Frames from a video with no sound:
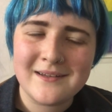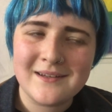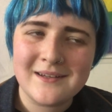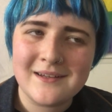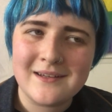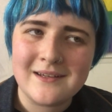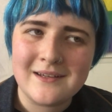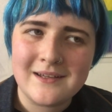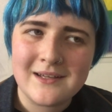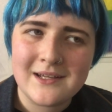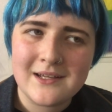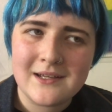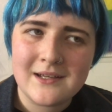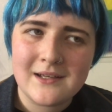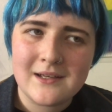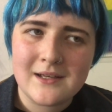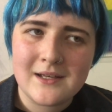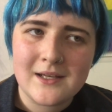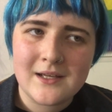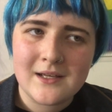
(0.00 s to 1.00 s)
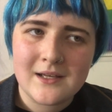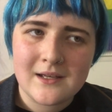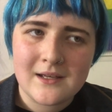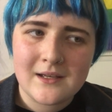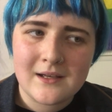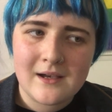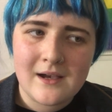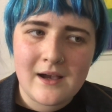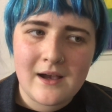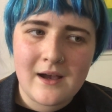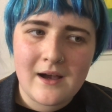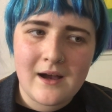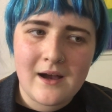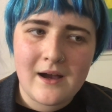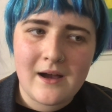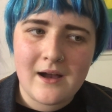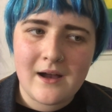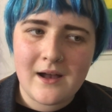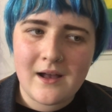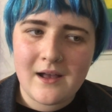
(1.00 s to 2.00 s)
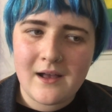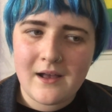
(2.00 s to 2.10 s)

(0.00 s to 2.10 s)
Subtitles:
Nothing is said.